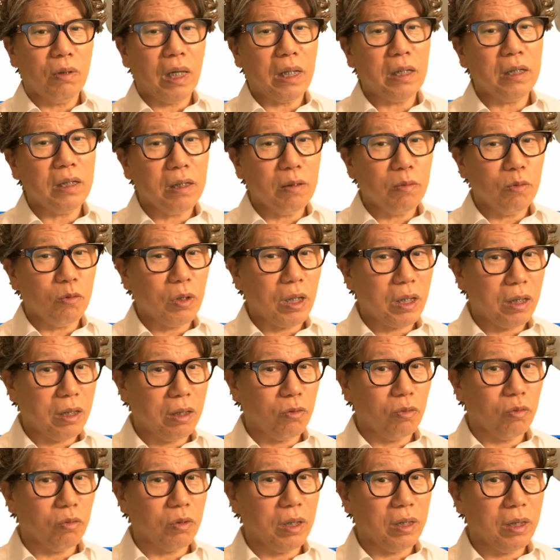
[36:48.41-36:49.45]
I don't know why
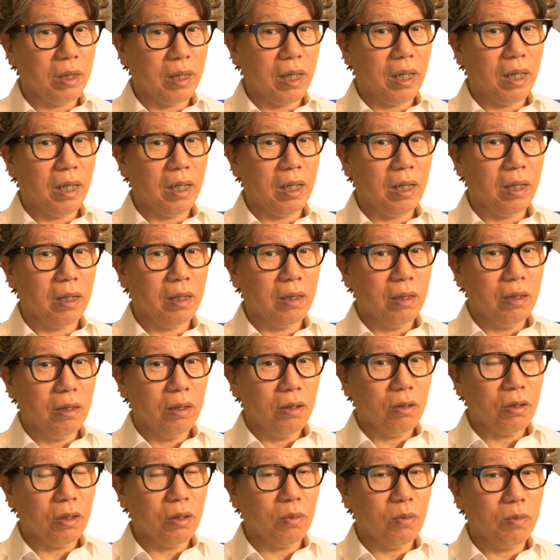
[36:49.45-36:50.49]
we are still trying to
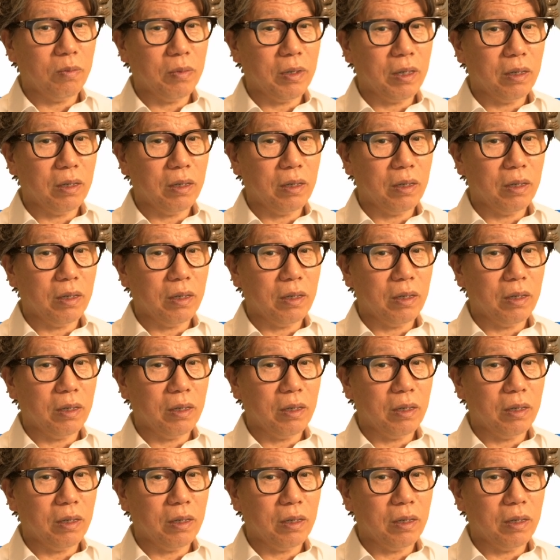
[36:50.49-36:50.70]
preserve them.